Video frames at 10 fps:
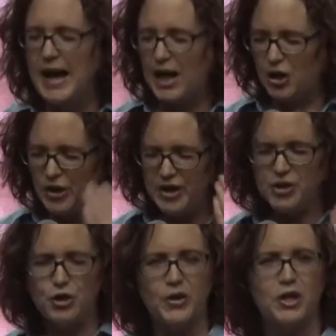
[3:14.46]
I couldn't
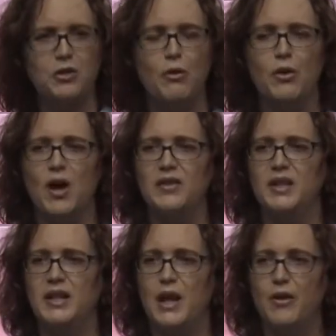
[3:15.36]
string two thoughts
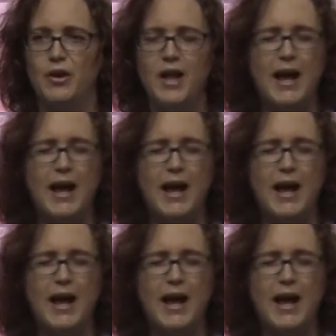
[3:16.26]
together.